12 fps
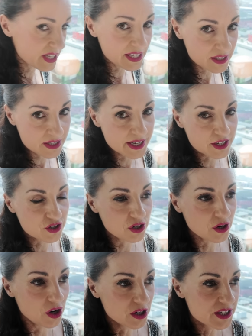that is actually
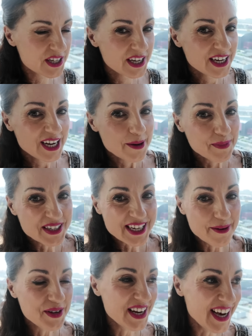hot. But
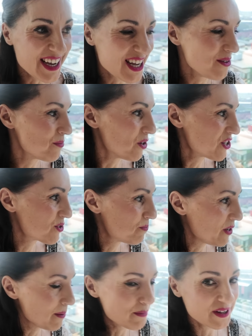I mean, I can watch
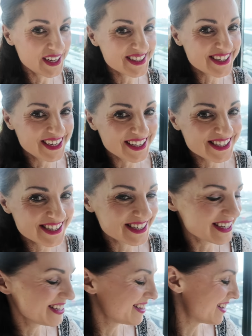people and kids
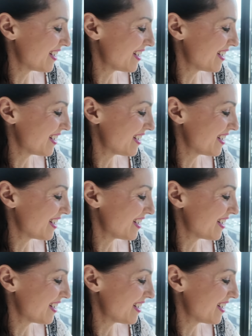in